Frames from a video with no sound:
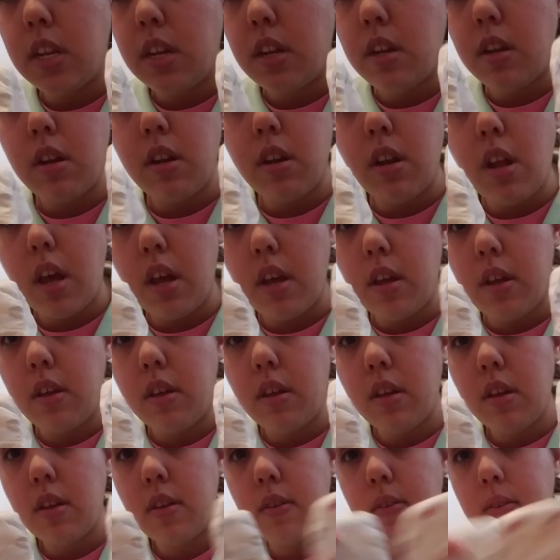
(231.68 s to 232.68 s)
and I.
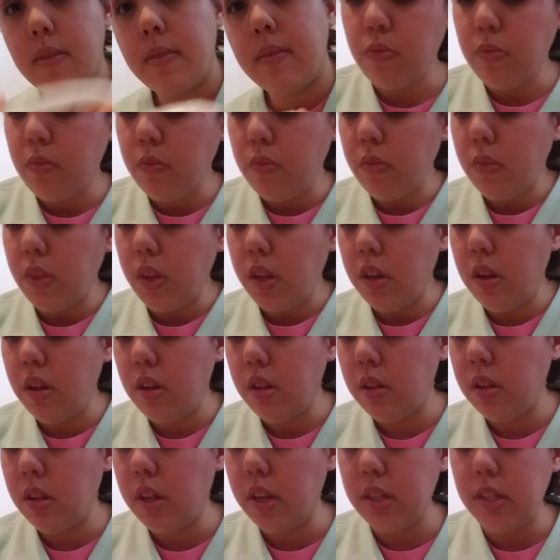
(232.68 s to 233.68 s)

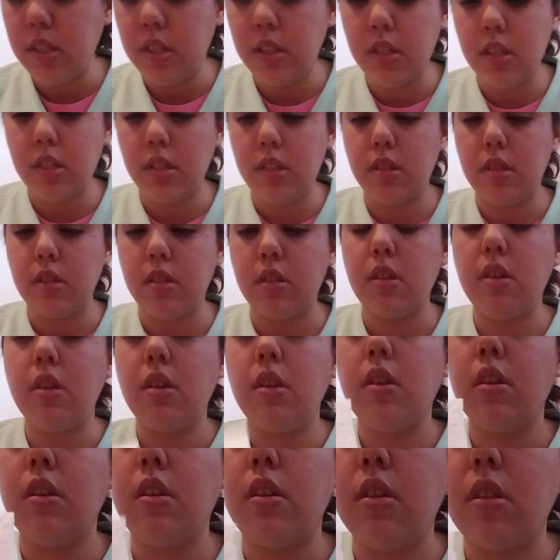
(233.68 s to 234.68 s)
Let's
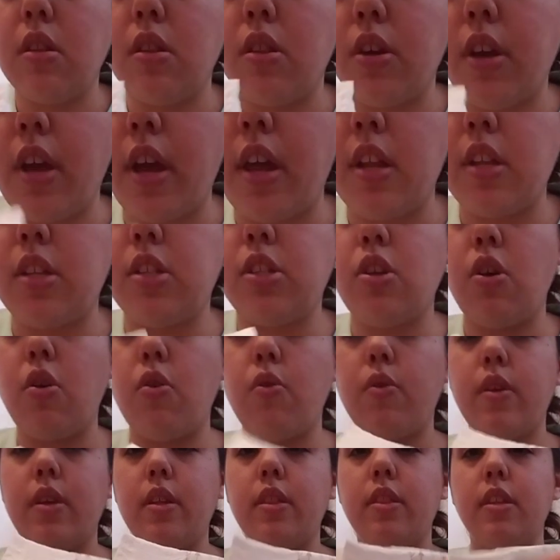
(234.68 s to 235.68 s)
look at it.
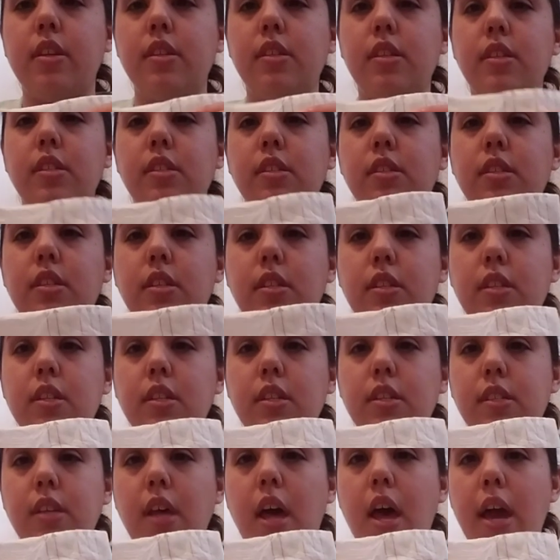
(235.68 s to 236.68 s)
So this is the
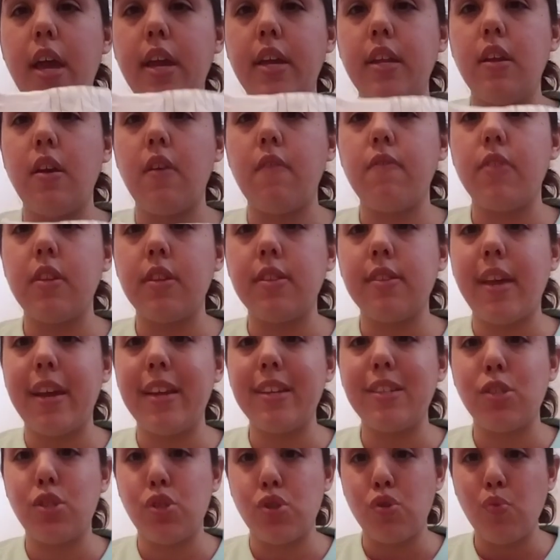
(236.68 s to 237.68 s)
design of the
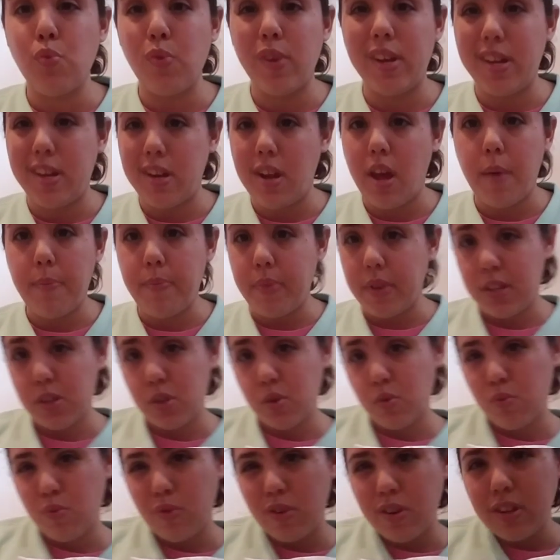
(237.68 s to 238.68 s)
size 3 and up. It's
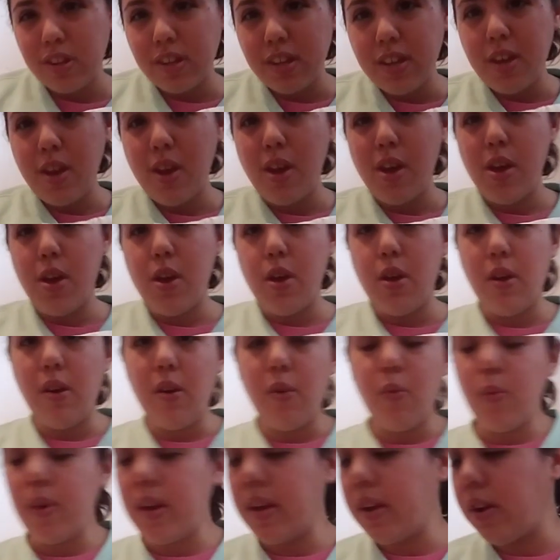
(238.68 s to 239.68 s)
really
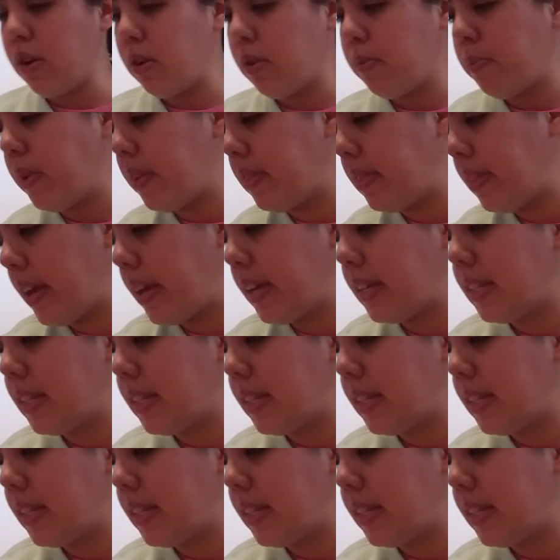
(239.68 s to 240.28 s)
weird, but they